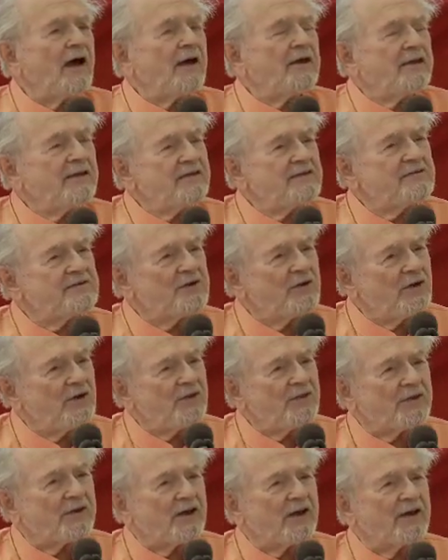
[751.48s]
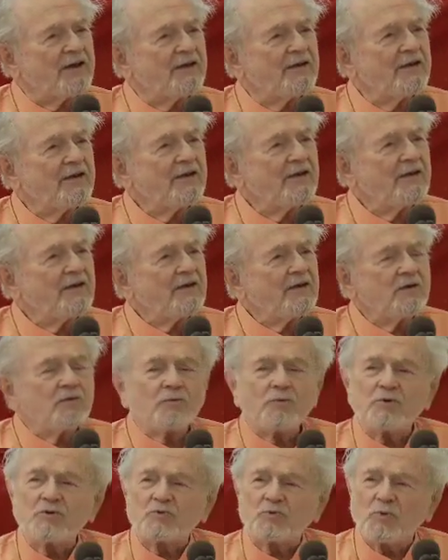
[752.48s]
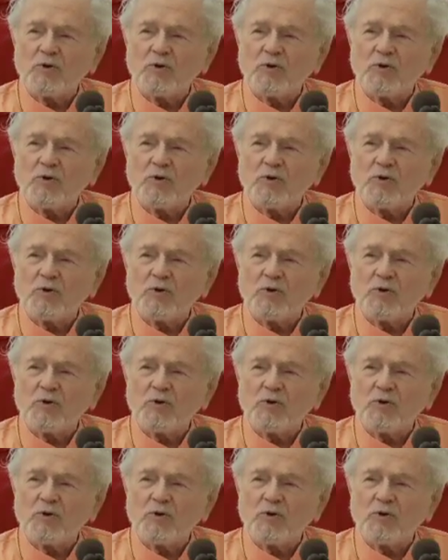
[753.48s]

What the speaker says: he saw that I was